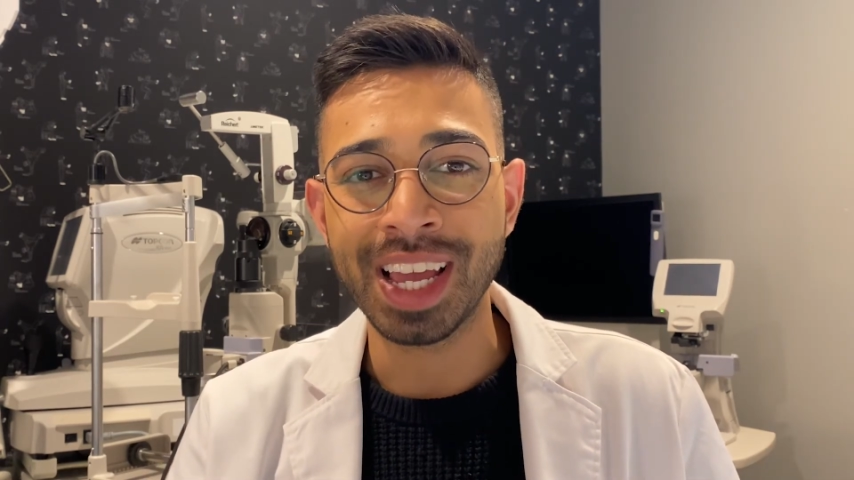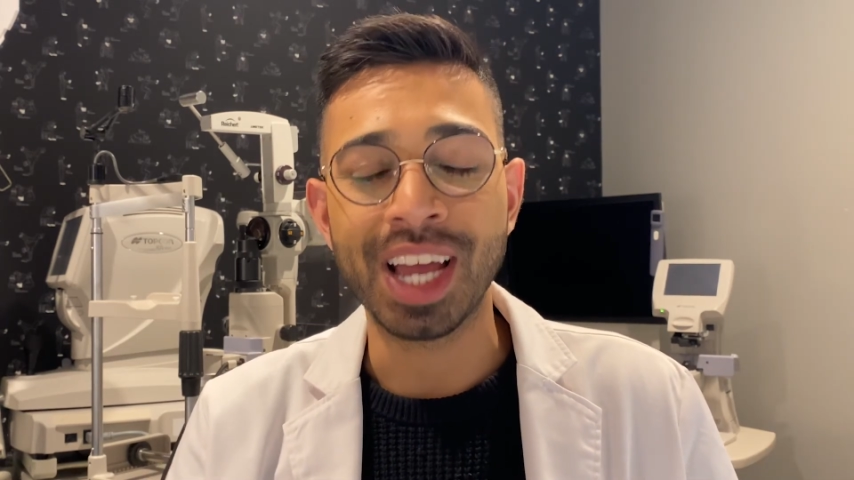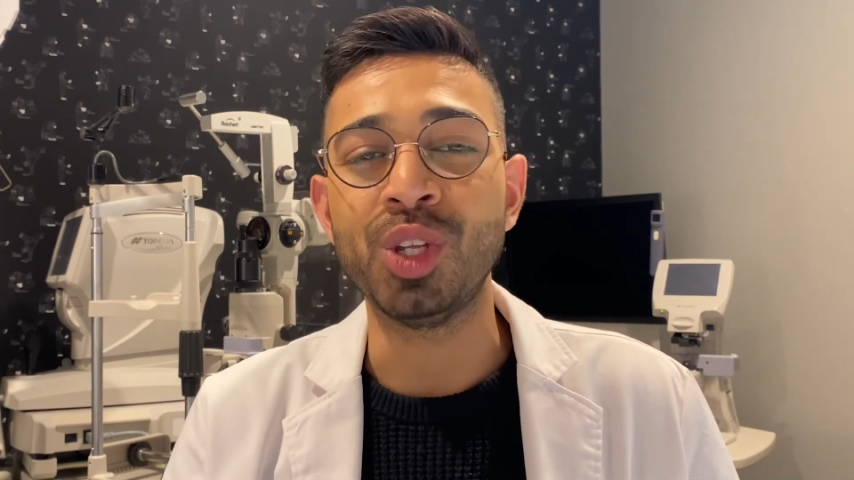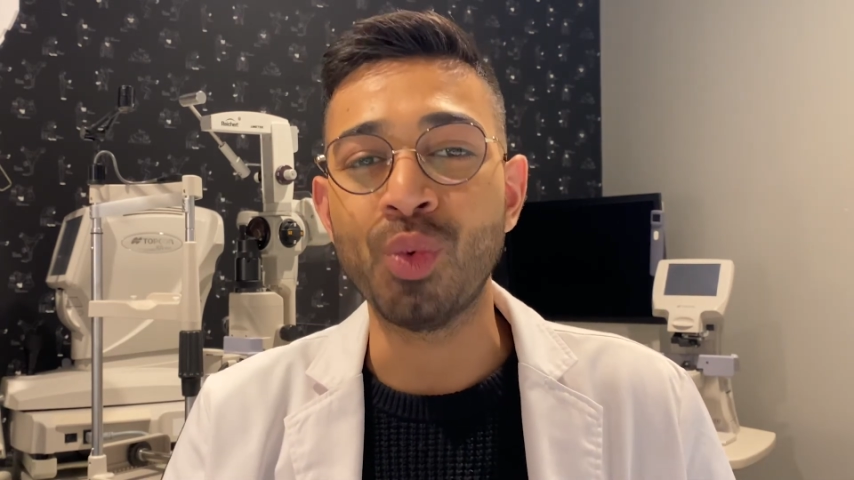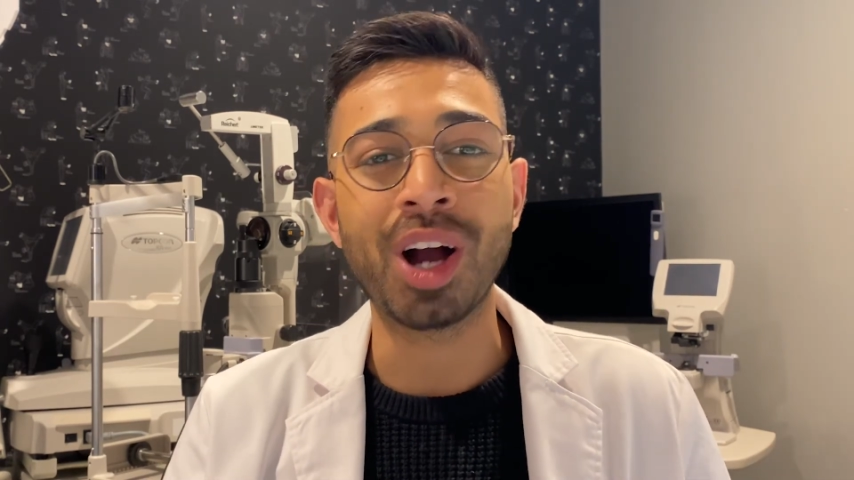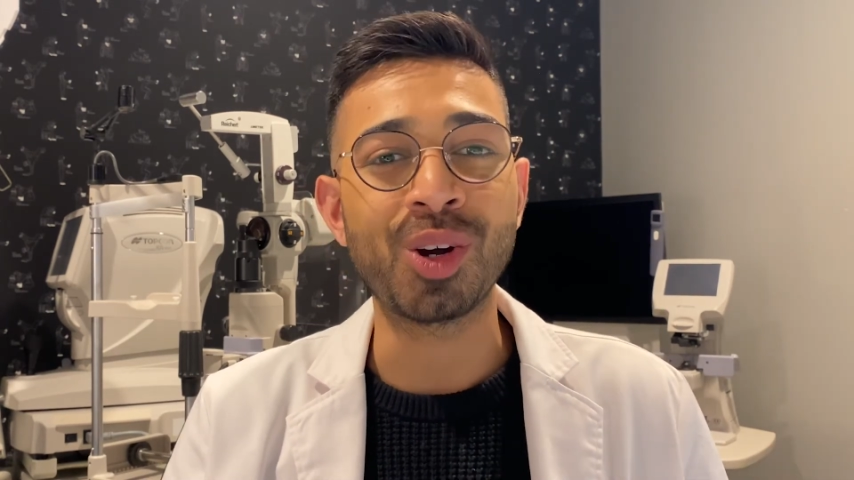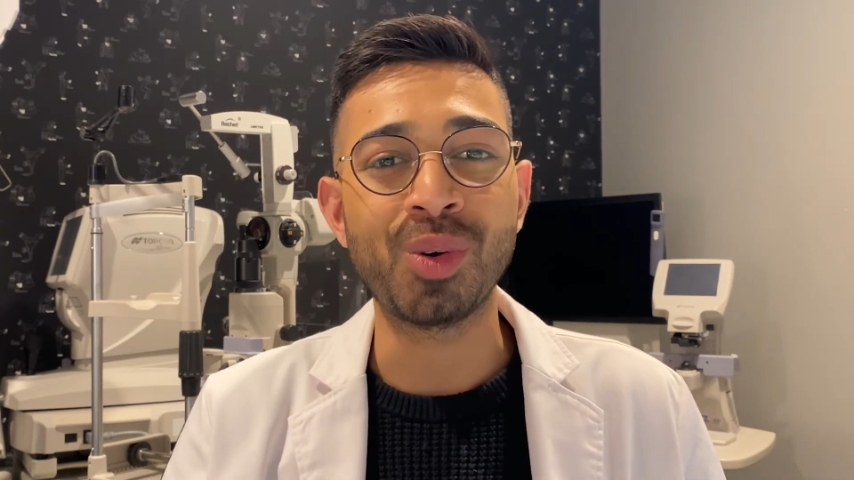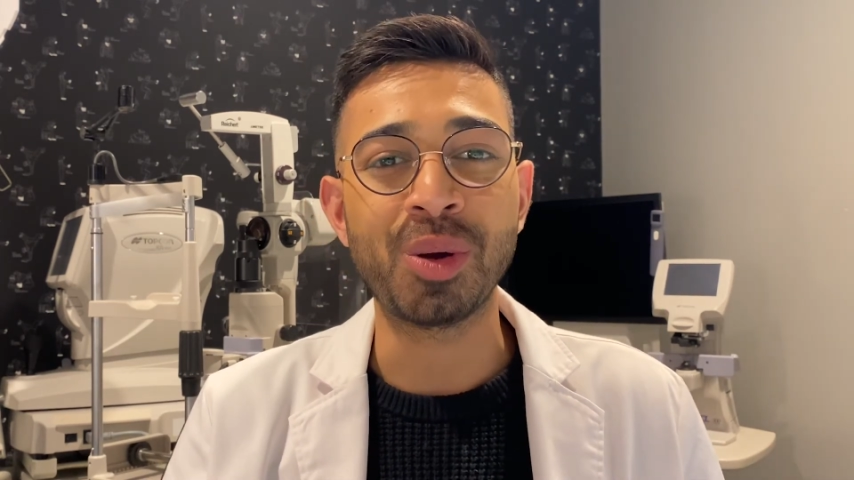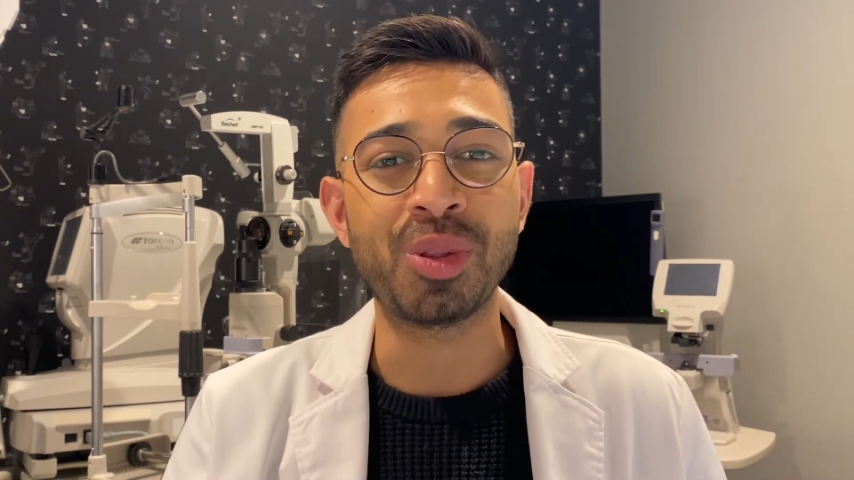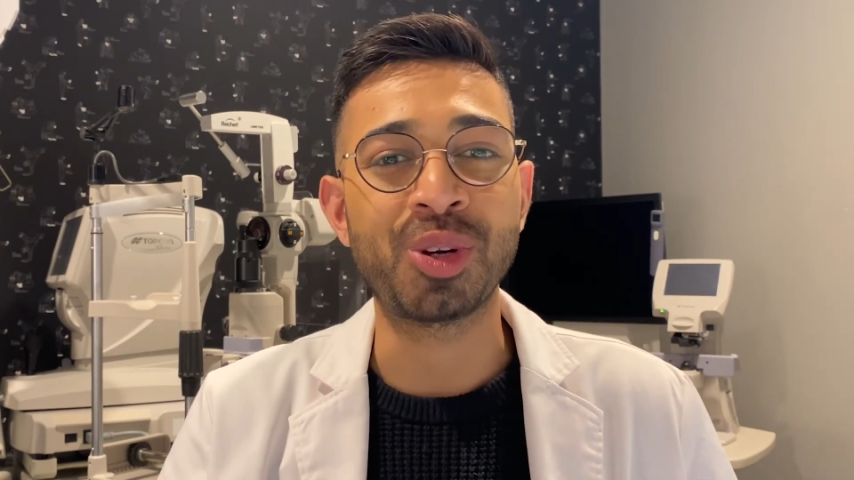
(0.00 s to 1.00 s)
and you walk
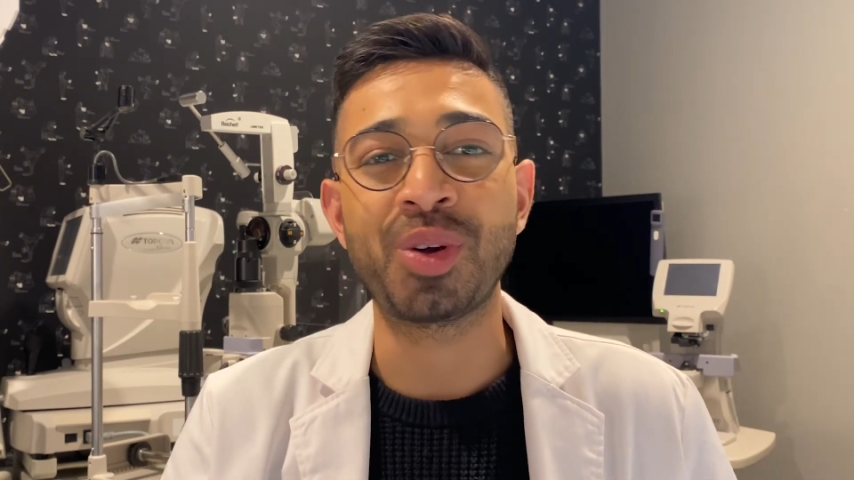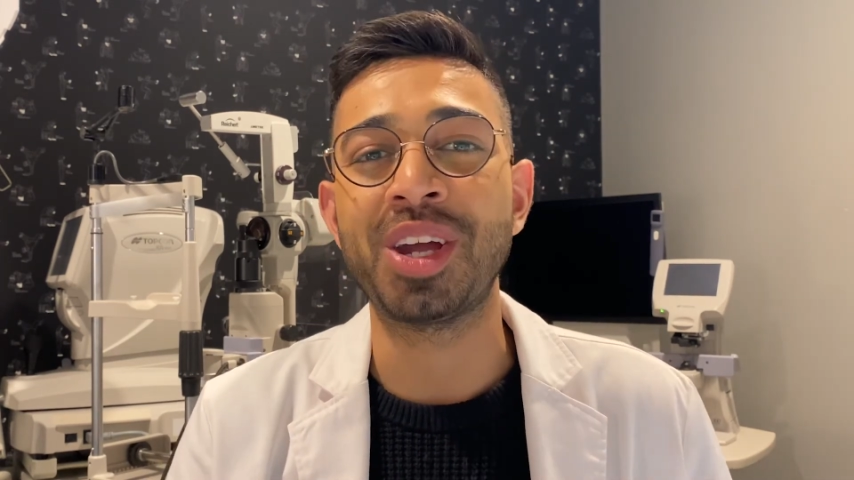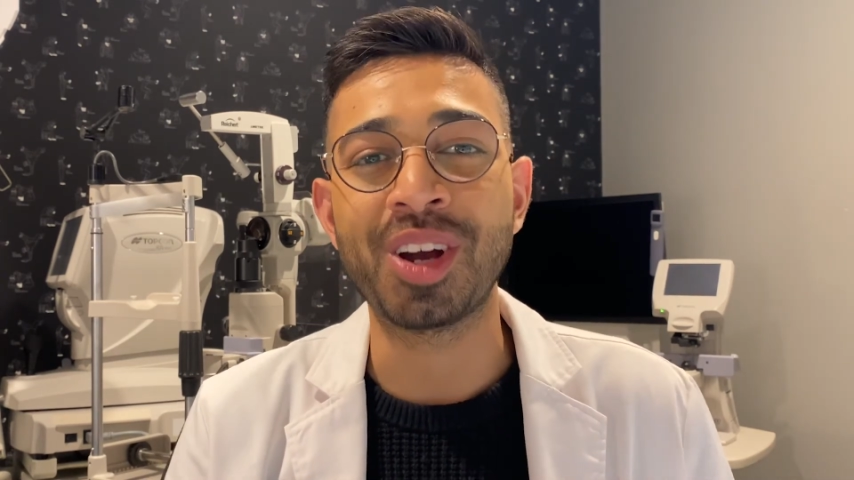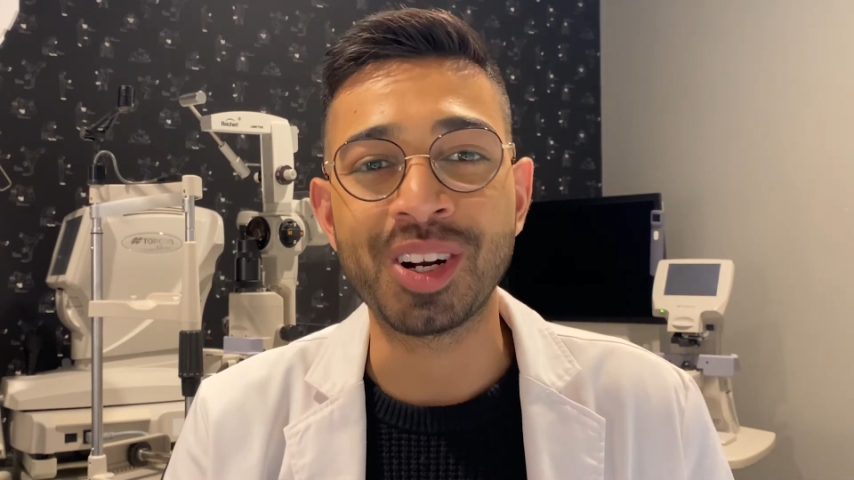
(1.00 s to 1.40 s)
away with a greater